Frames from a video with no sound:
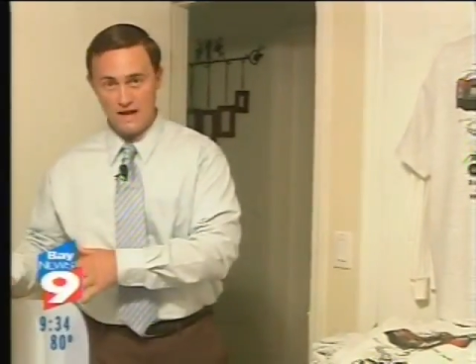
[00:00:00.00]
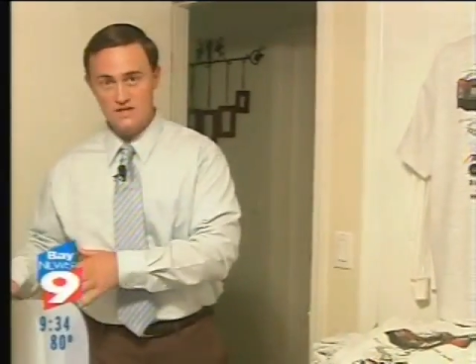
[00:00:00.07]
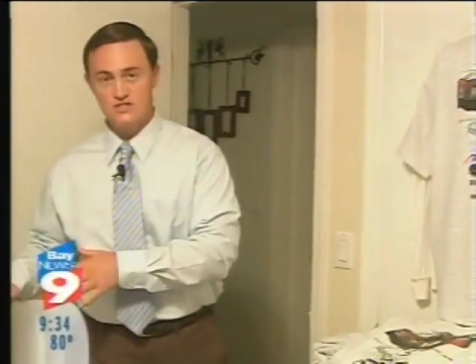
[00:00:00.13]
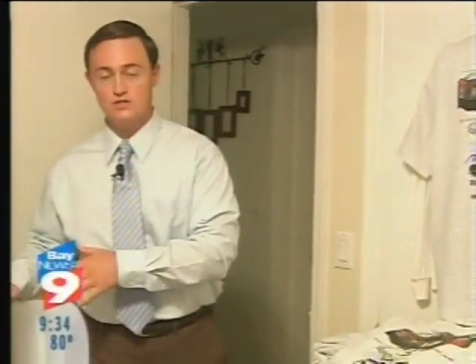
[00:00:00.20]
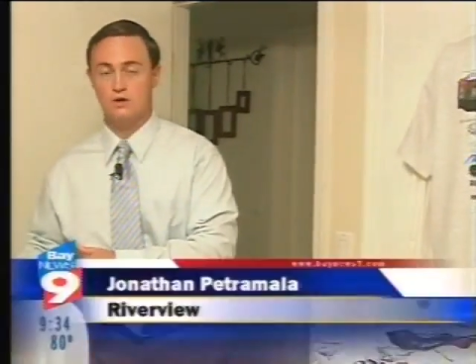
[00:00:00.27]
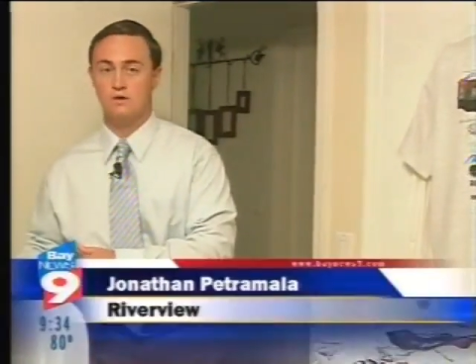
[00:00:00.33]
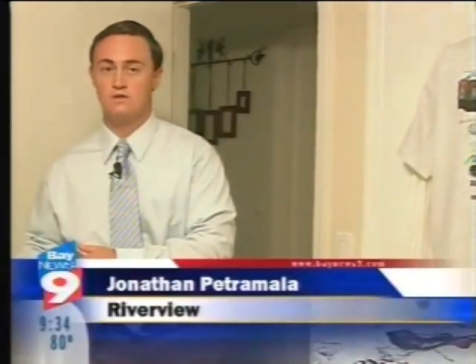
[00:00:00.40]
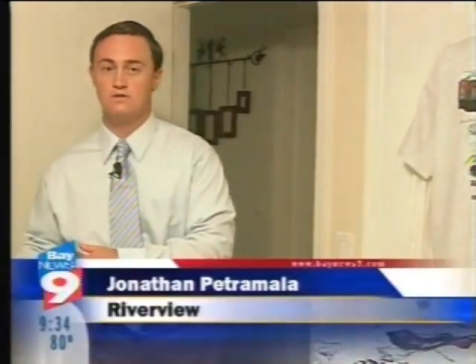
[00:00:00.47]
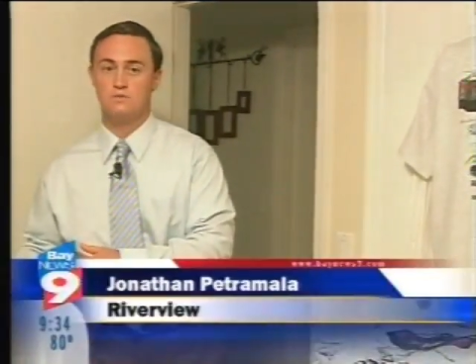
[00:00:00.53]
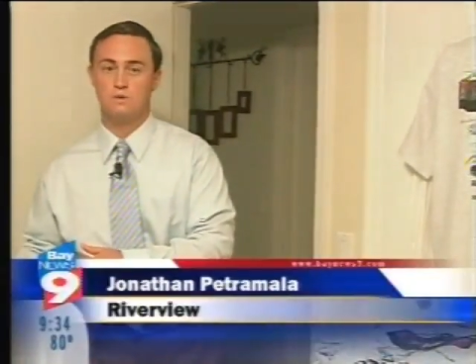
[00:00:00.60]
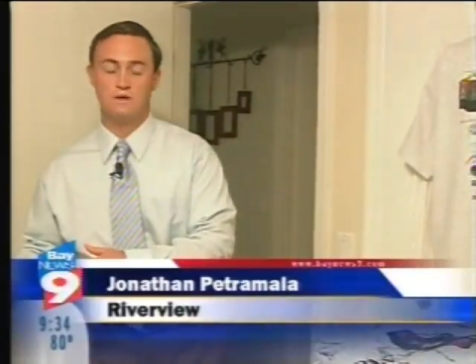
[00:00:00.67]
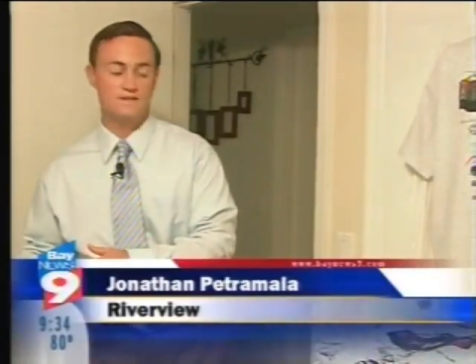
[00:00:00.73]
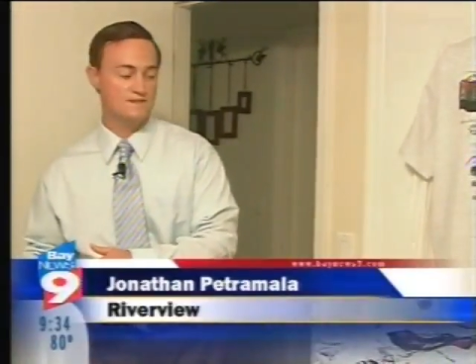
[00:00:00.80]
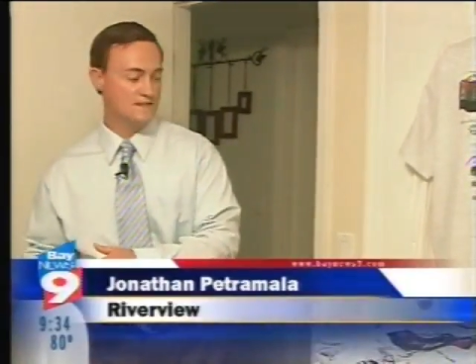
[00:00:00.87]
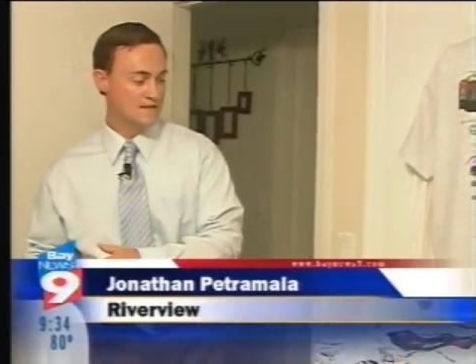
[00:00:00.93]
the last
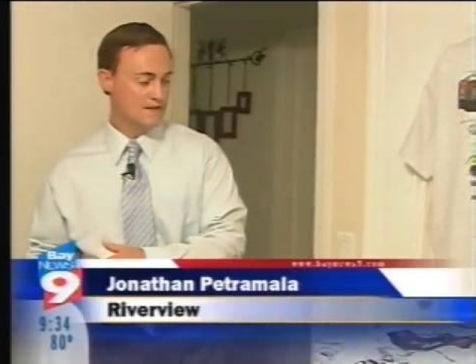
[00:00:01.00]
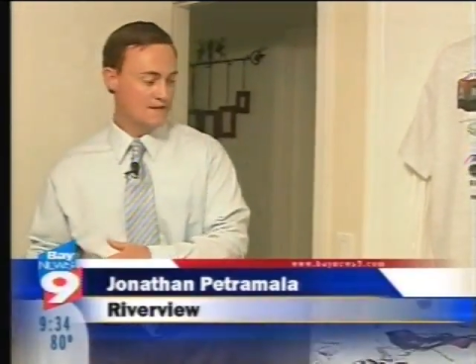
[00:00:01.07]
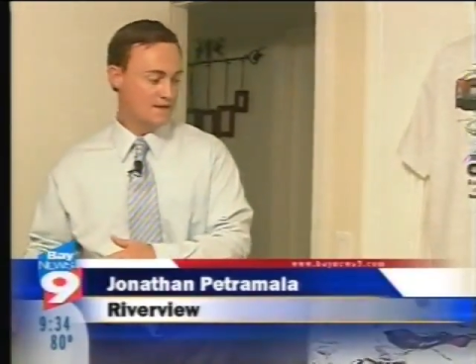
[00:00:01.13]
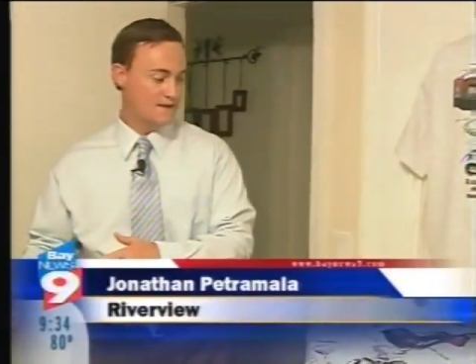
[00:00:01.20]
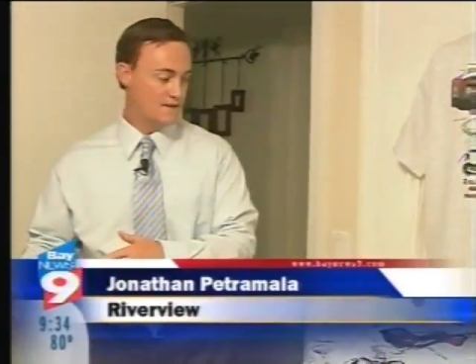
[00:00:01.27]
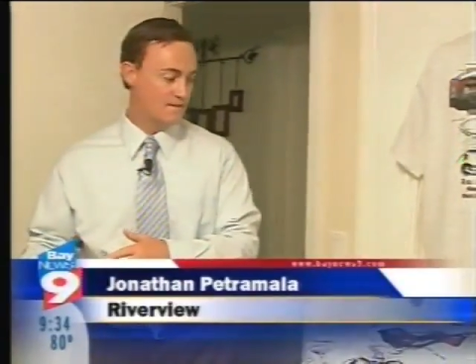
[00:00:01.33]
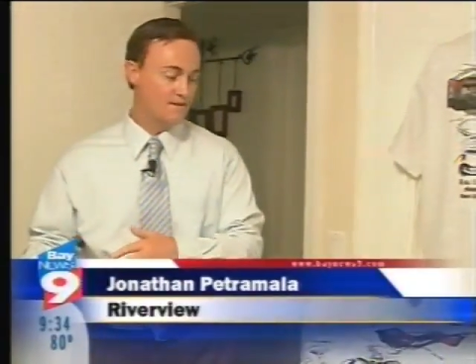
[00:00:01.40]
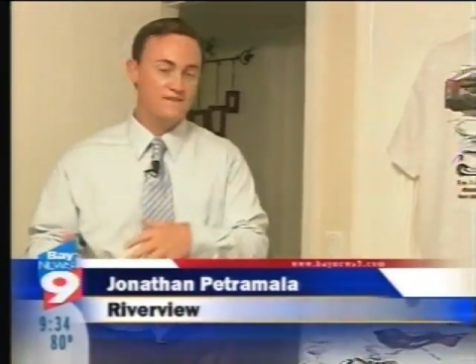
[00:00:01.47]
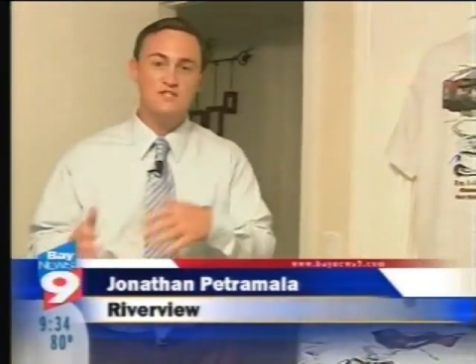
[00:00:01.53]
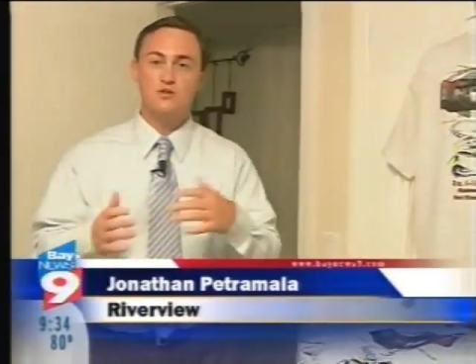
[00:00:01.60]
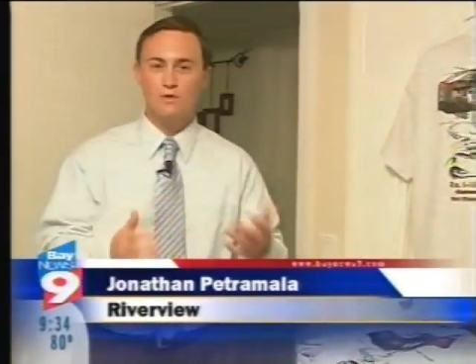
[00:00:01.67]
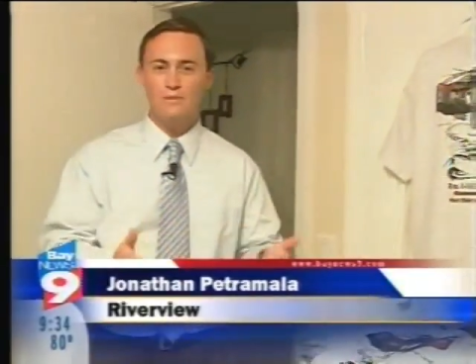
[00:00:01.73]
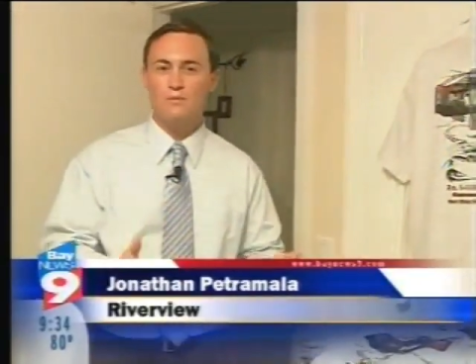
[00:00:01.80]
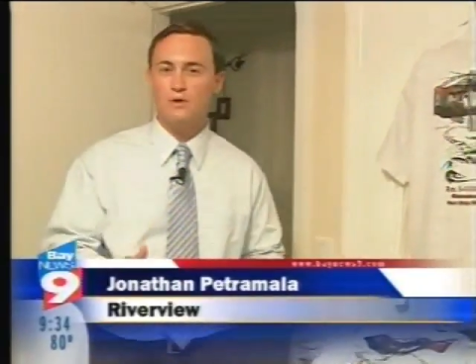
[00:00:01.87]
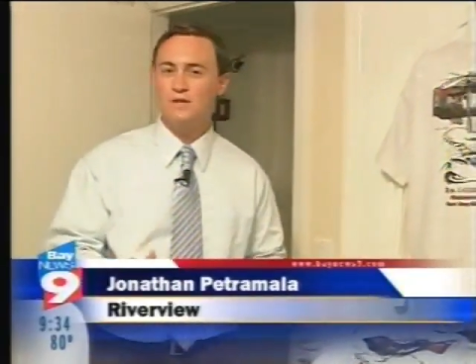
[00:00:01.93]
shirts was
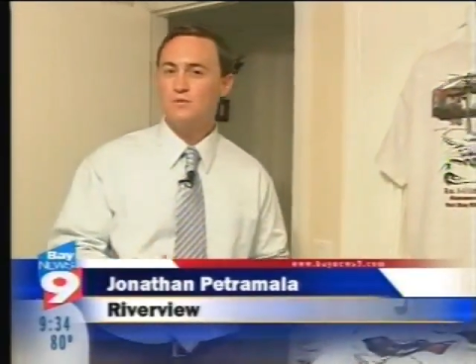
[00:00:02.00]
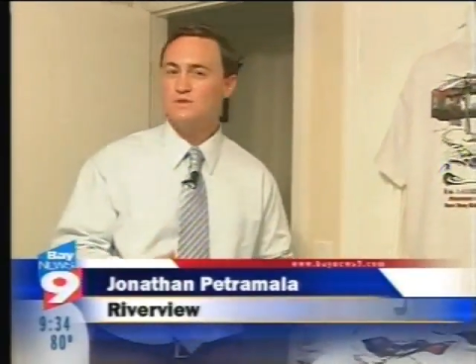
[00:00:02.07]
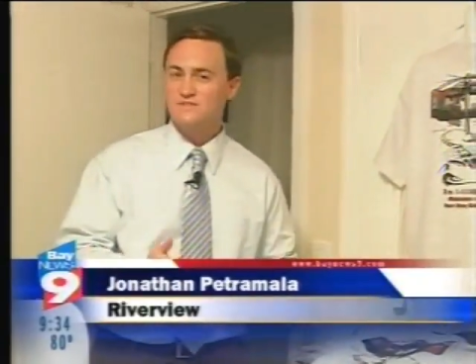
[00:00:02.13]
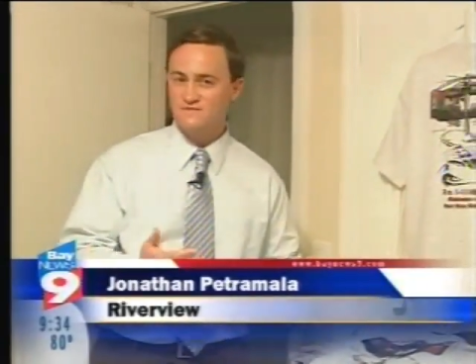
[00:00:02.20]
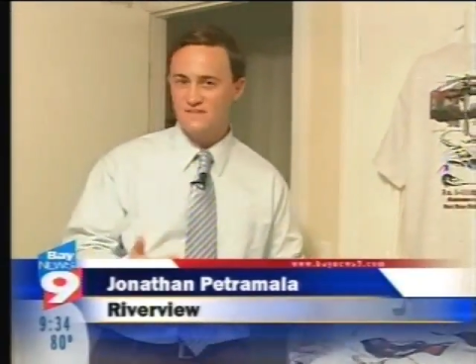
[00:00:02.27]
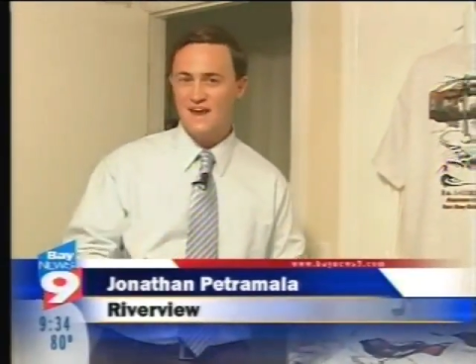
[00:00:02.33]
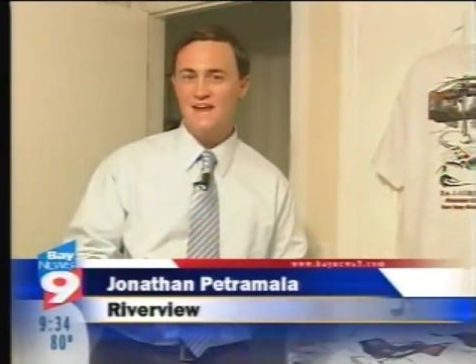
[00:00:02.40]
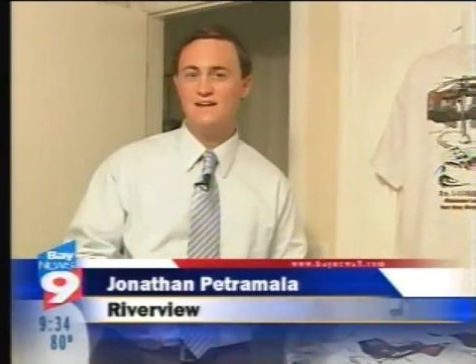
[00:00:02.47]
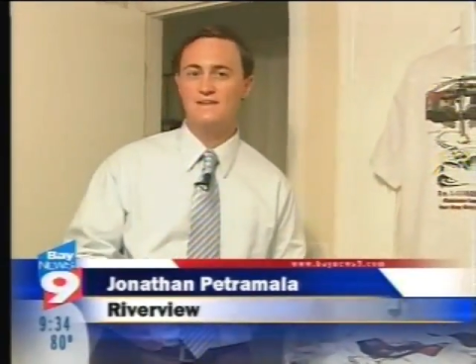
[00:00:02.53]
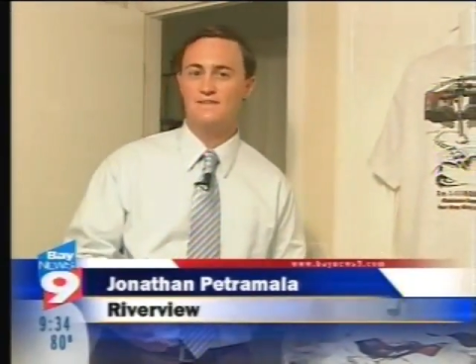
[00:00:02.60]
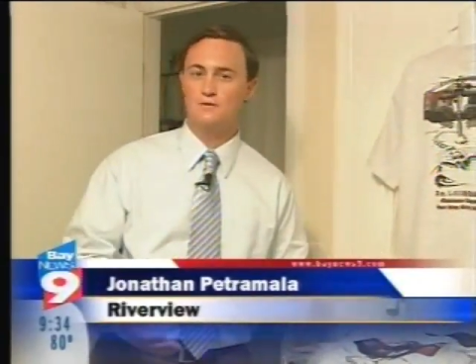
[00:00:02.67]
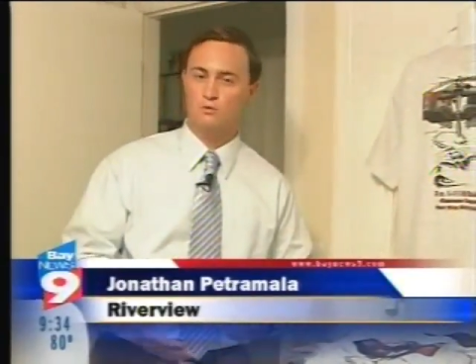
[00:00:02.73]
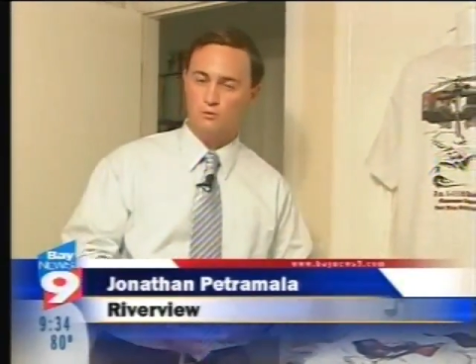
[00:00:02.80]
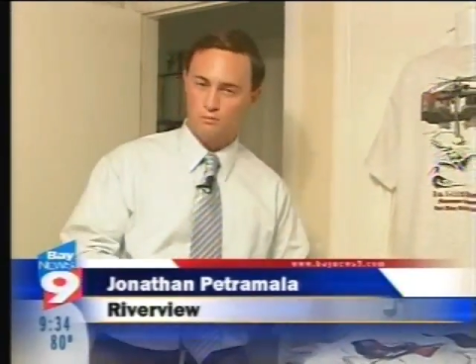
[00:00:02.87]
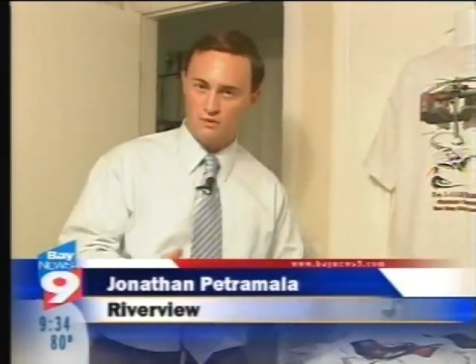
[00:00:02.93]
that the screen printing was faded.